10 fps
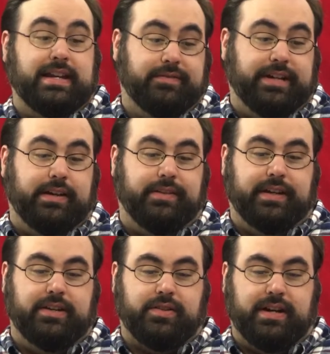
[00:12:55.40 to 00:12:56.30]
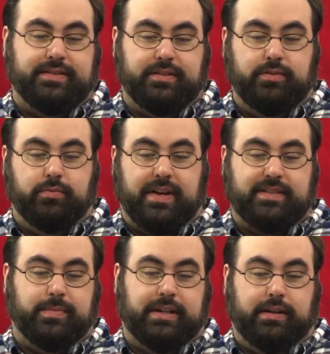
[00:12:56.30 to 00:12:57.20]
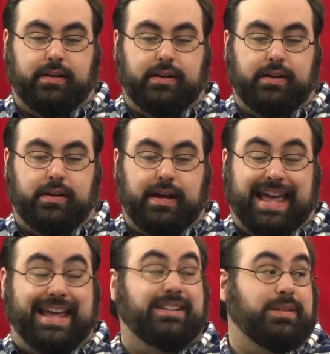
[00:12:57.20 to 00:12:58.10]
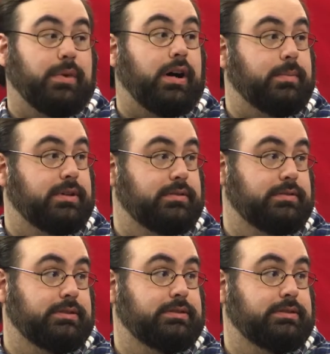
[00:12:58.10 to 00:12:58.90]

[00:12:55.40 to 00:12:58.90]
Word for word: And that evening, I think he tries a new recipe, uh, a hand kebab.